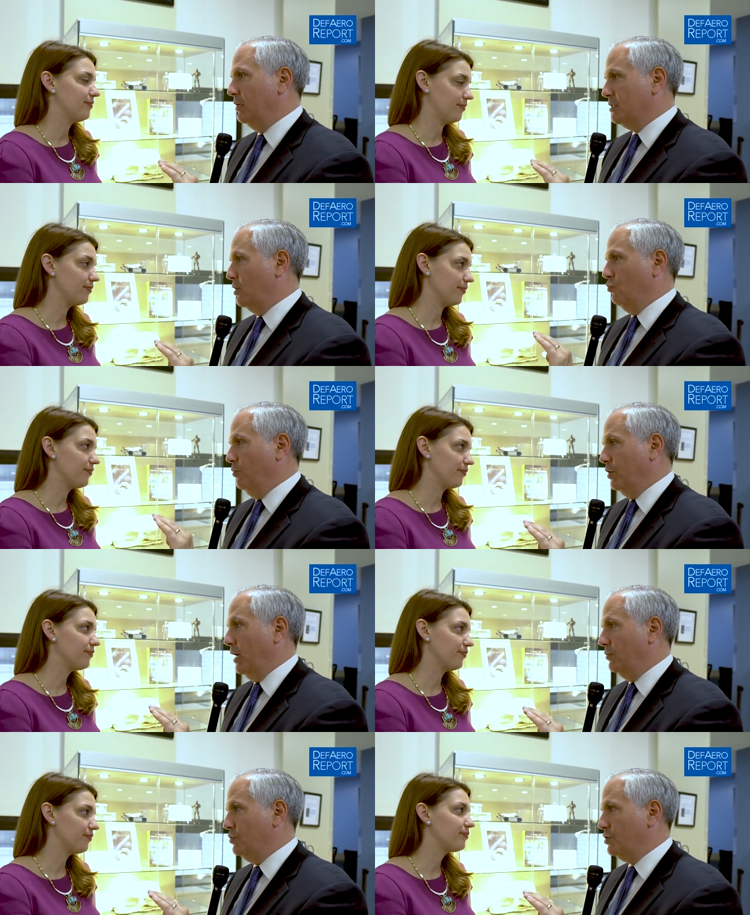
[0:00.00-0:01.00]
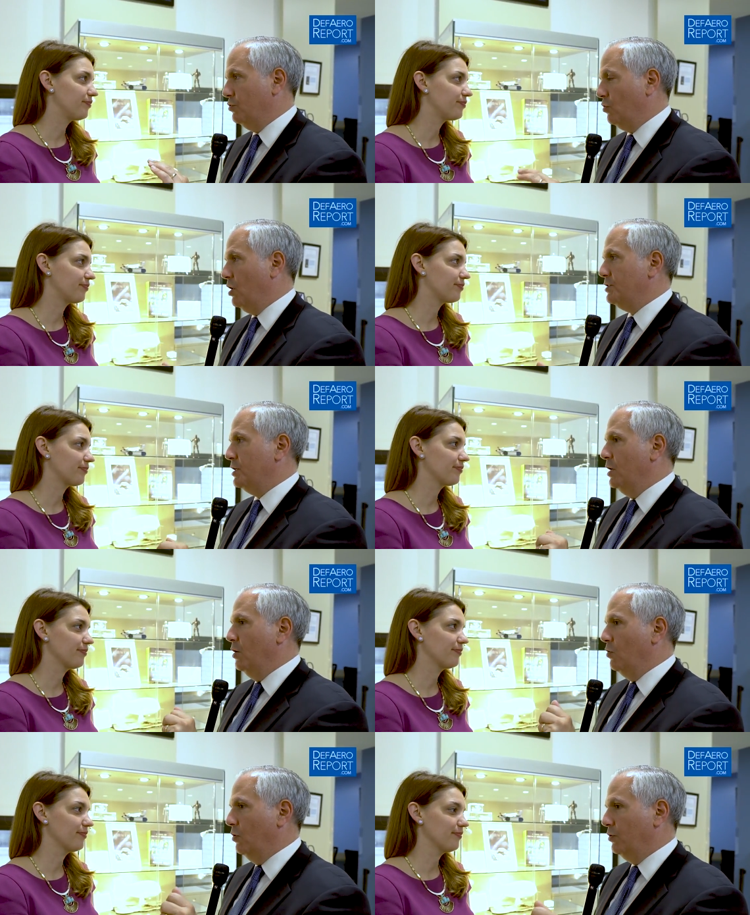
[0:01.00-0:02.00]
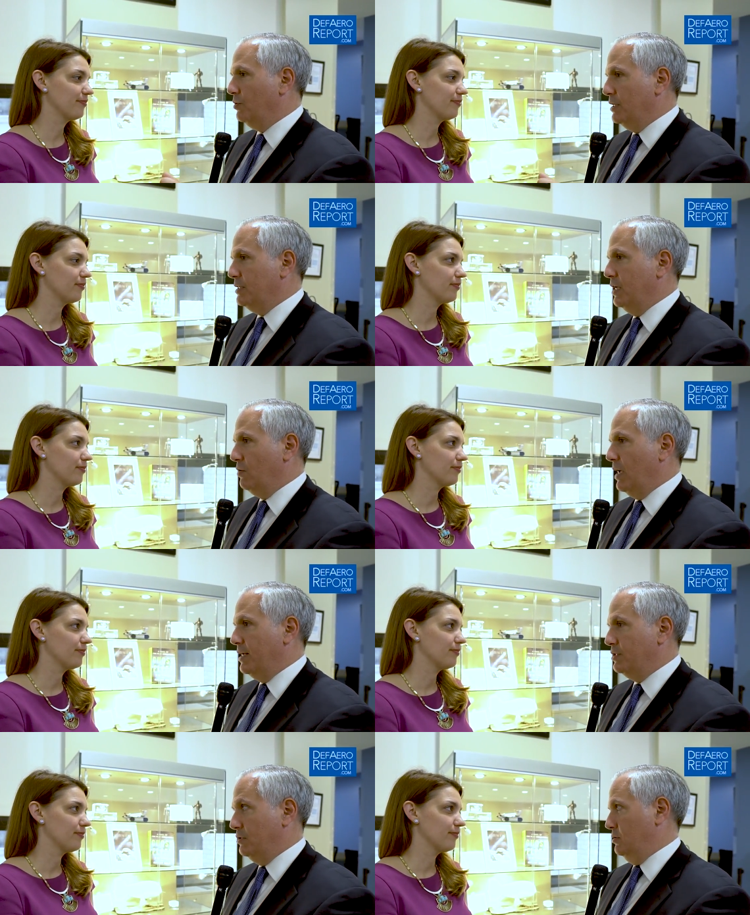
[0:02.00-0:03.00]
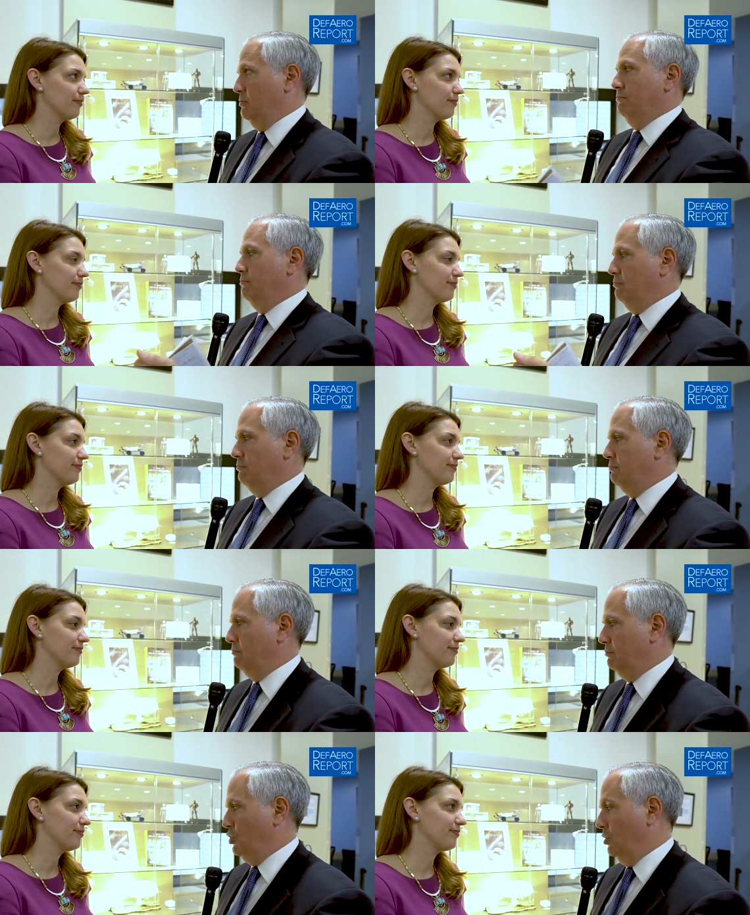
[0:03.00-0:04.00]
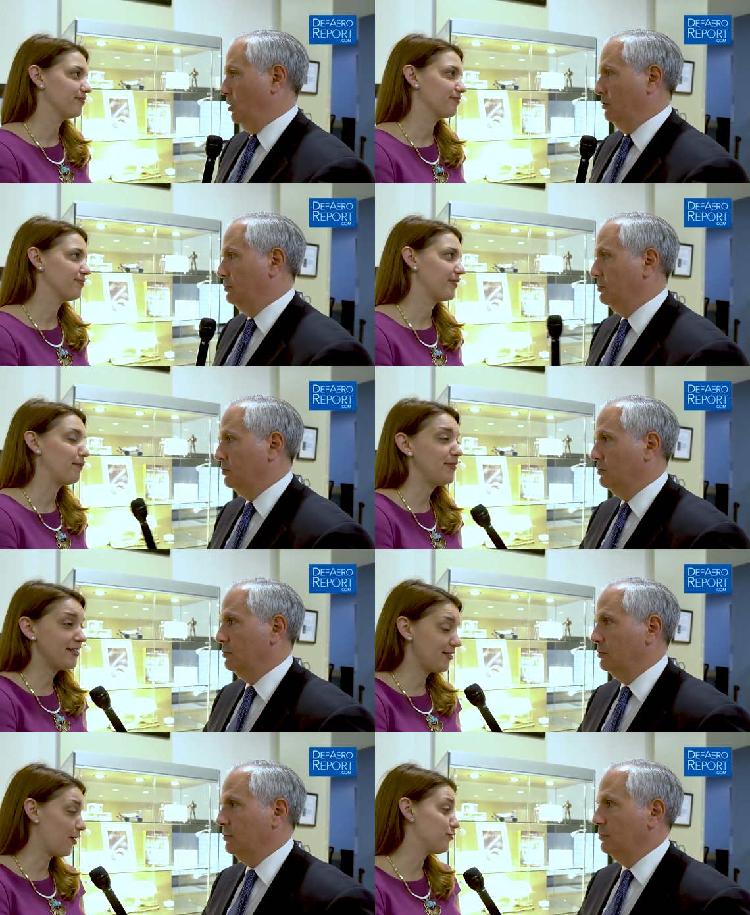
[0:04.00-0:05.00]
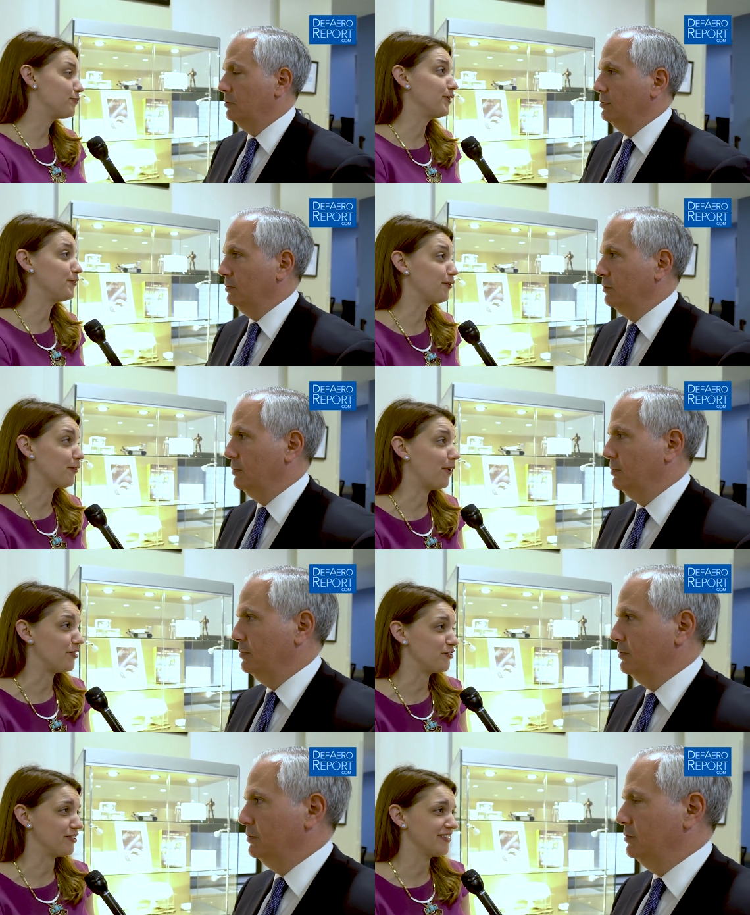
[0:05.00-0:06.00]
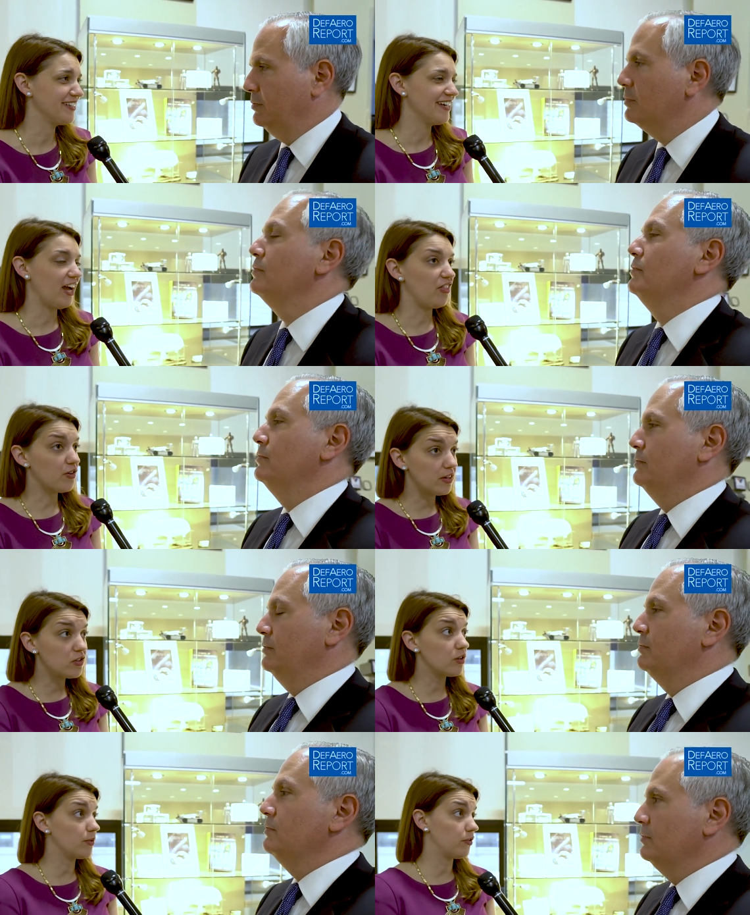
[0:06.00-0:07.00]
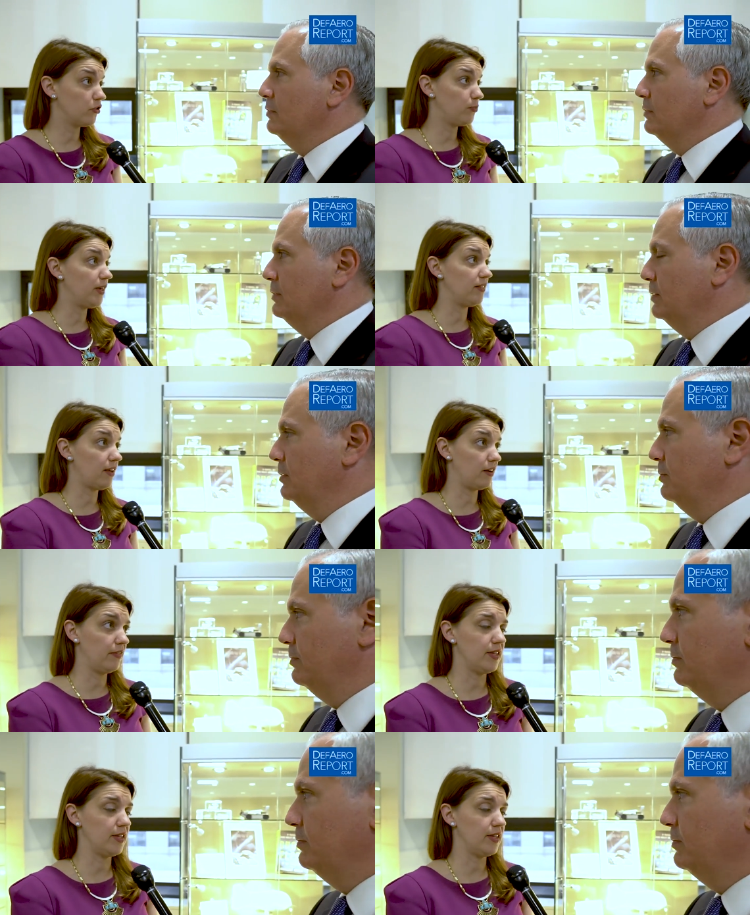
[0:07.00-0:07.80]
Speaker 1: that's not a Rubicon we should cross? Or is their answer, sure,
Speaker 2: I mean, that's the $100 million question. Uh, there is good research being done on